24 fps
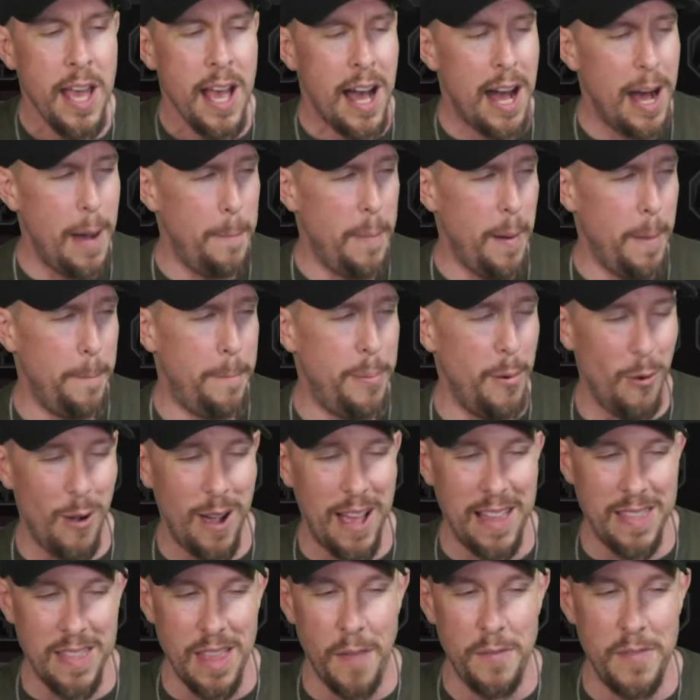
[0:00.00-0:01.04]
Uh, but boy,
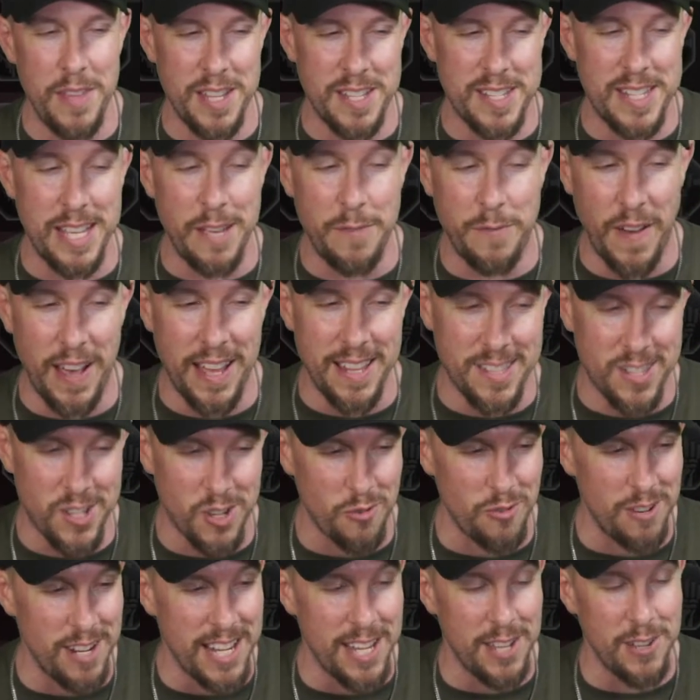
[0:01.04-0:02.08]
I love this defense
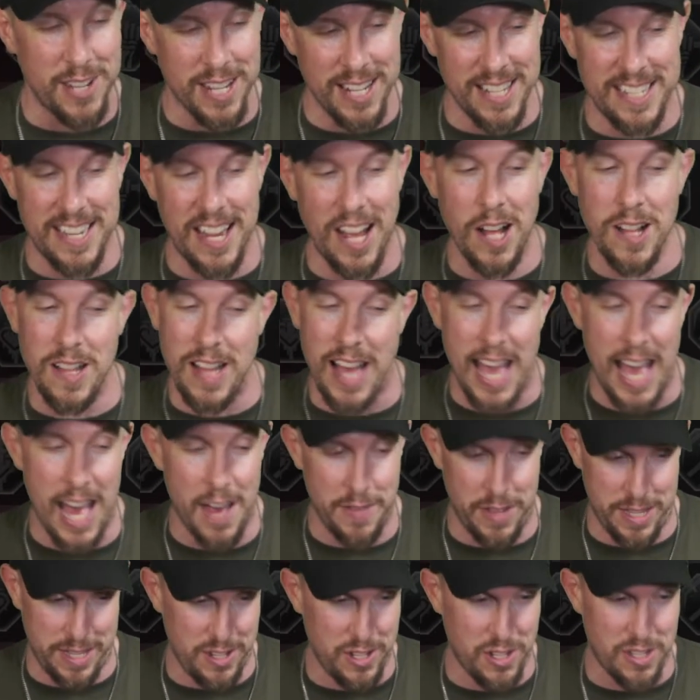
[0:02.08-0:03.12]
tree. You can tell I have
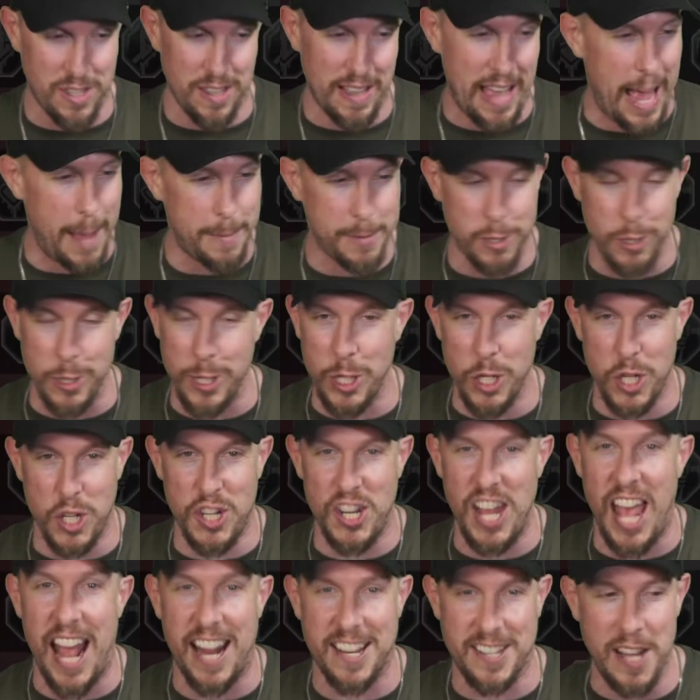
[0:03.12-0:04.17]
it just absolutely
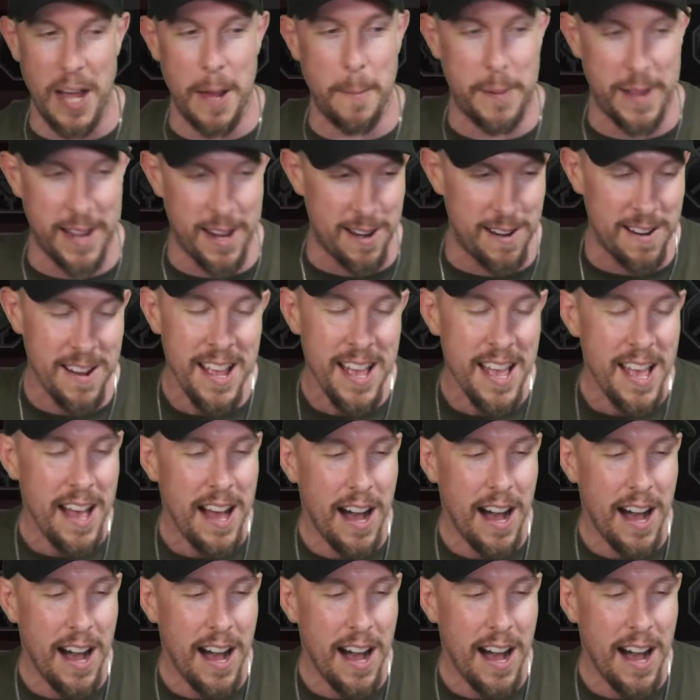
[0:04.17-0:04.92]
jacked up here.